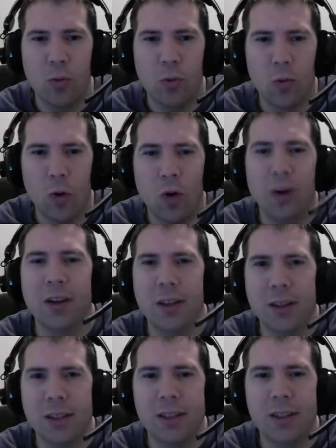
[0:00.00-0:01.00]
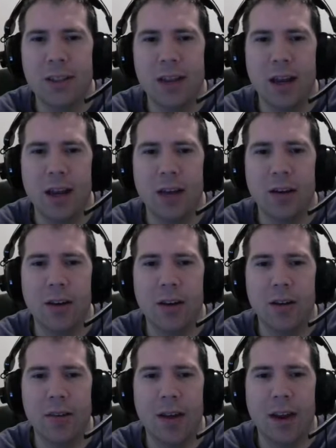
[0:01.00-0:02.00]
quality content and
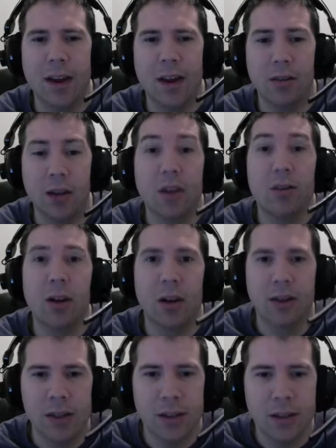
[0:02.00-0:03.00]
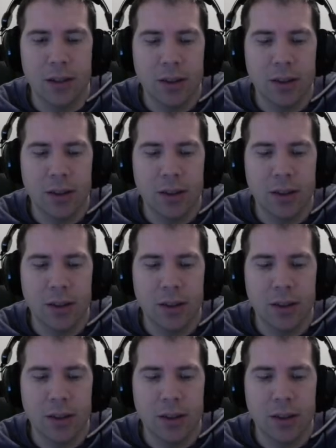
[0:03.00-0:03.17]
does a lot of content.